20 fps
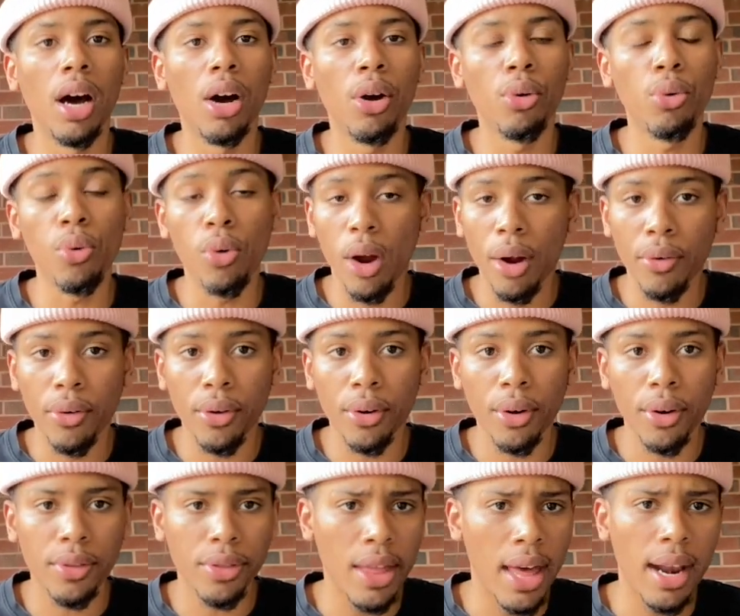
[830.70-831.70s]
whoever
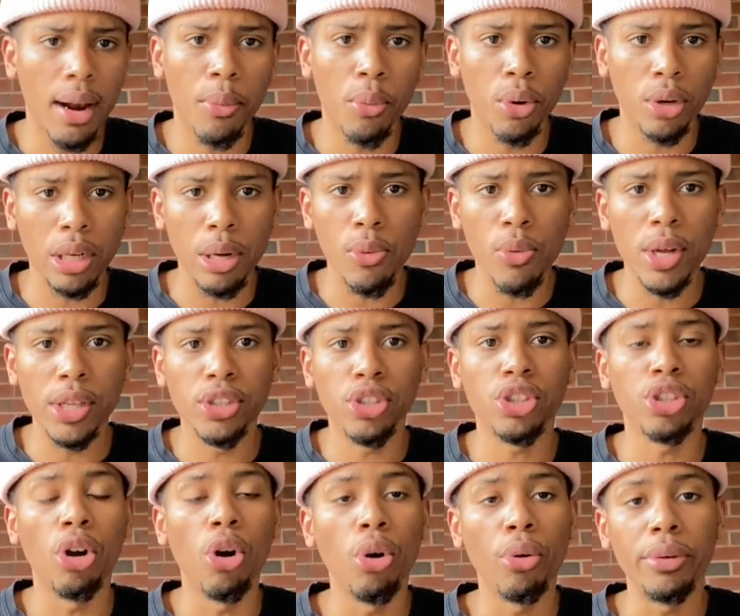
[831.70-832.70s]
that I'm working with,
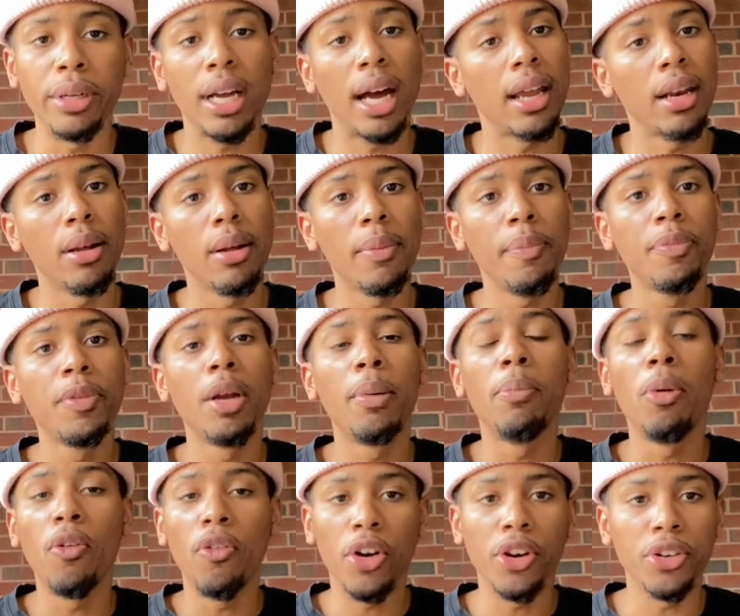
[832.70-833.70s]
so we kind of
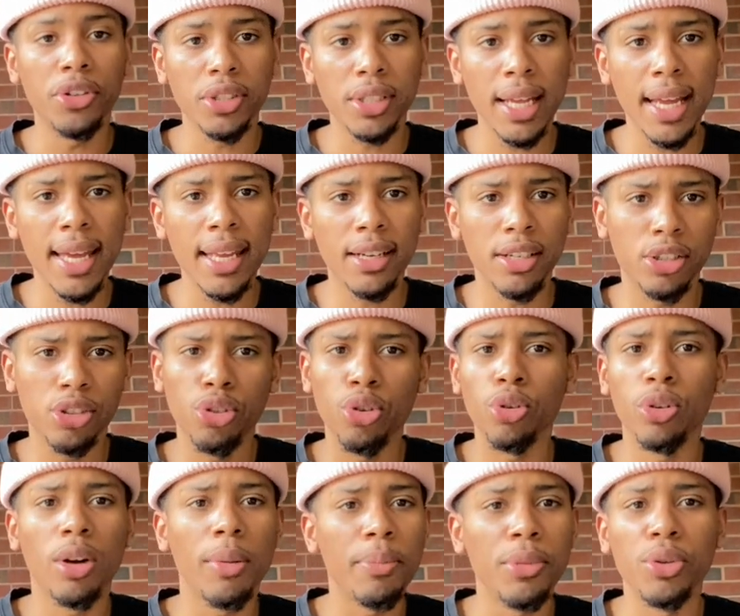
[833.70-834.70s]
both understand and there's no
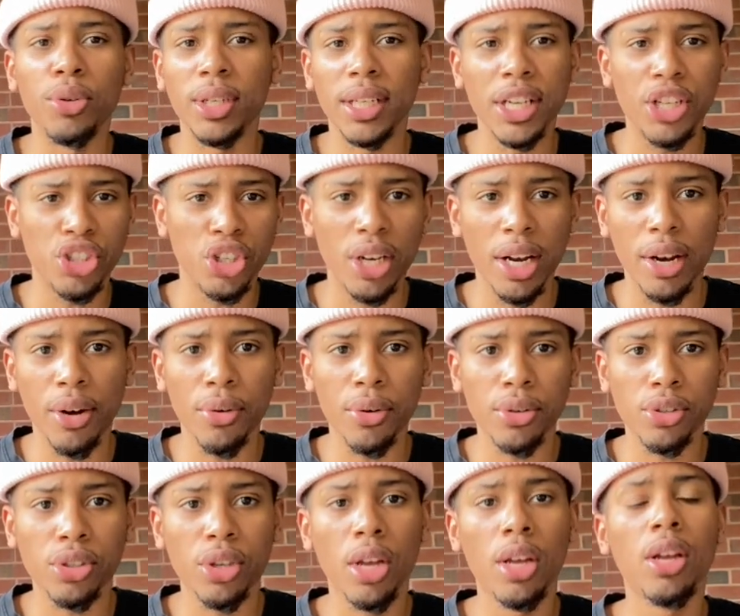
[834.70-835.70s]
communication
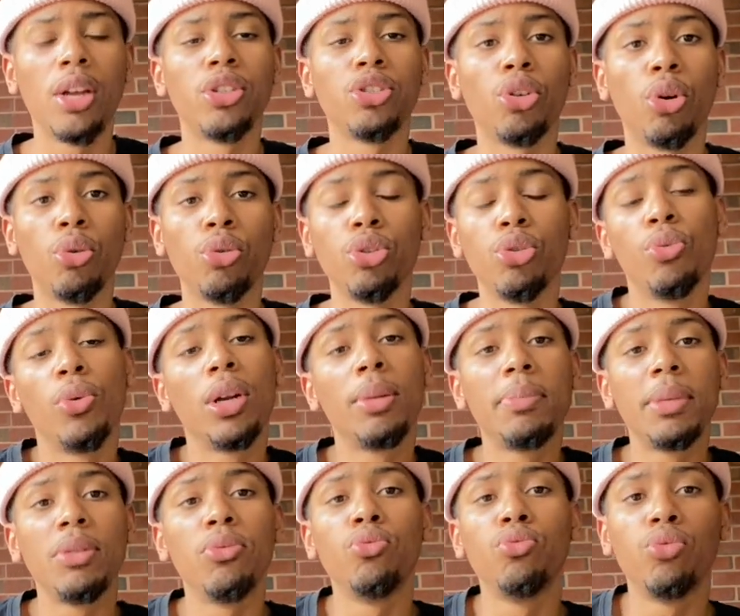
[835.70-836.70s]
errors. So you want to
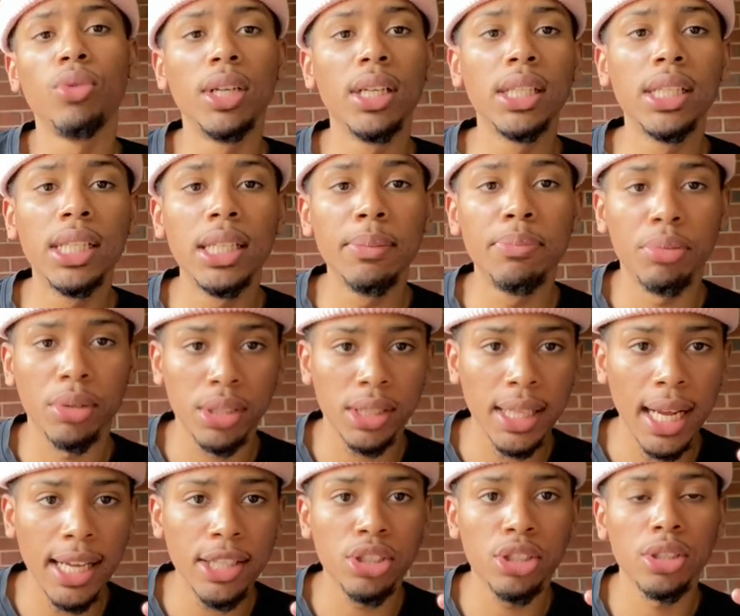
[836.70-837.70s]
be really
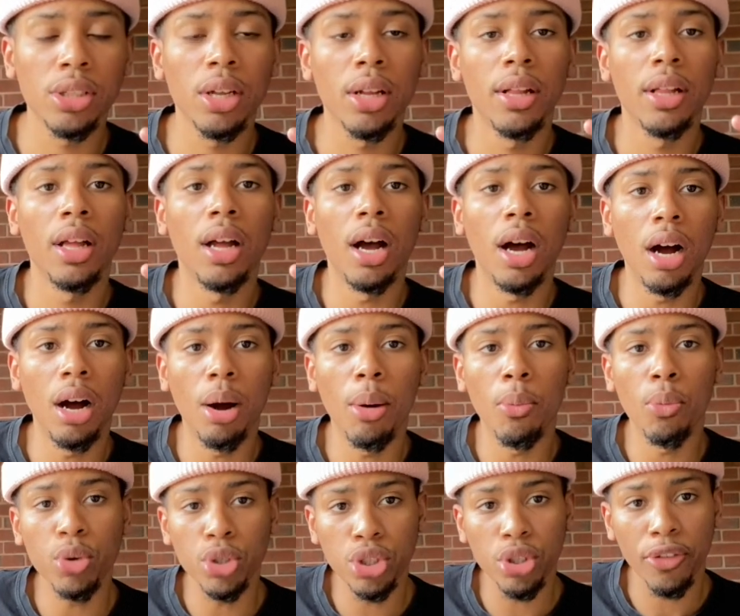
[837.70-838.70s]
precise
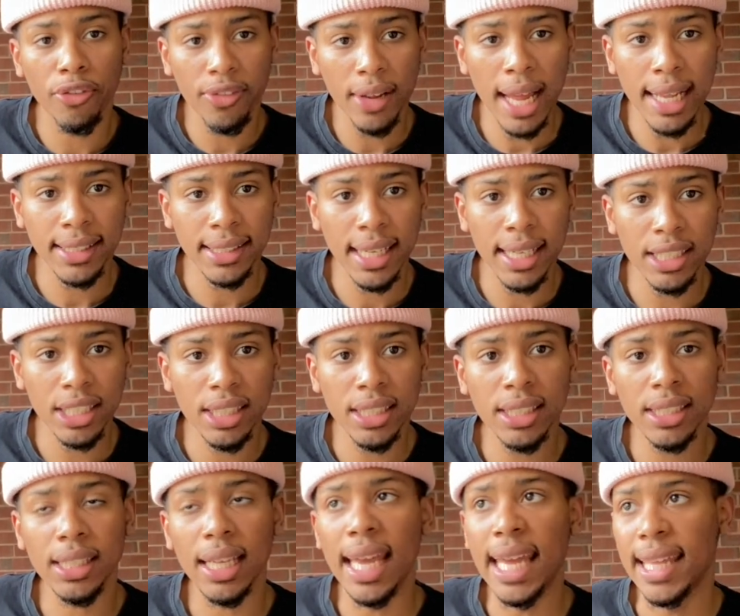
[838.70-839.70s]
with your flat
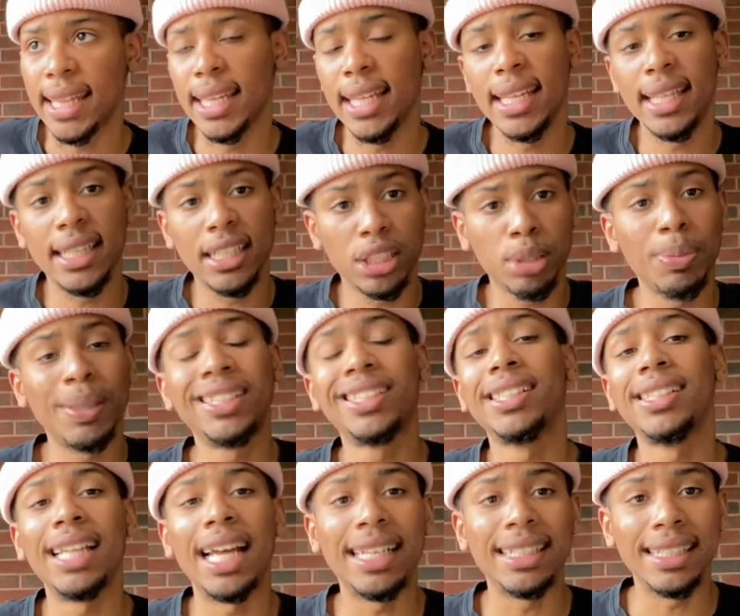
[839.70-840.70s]
sketches, and then
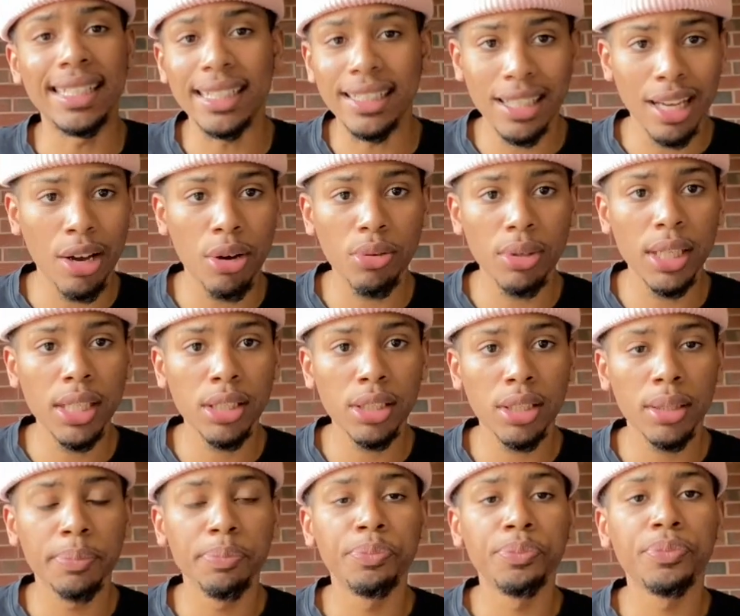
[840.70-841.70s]
especially that detail
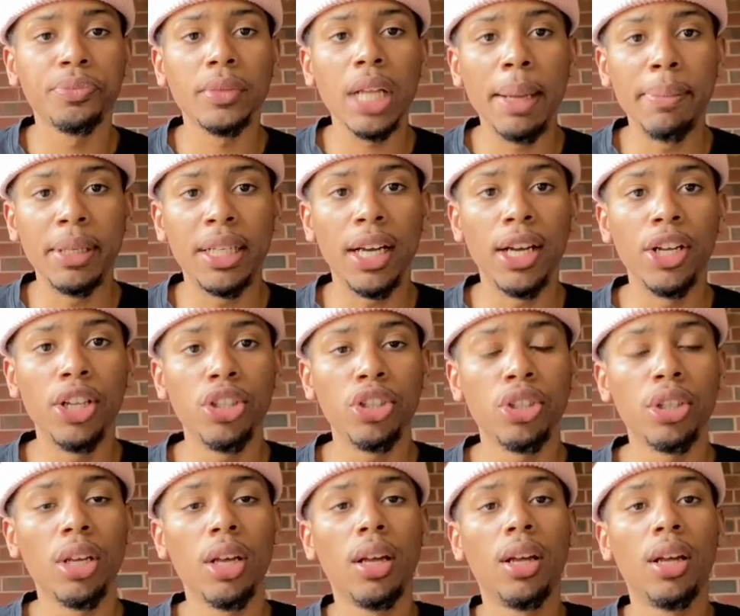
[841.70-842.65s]
list, because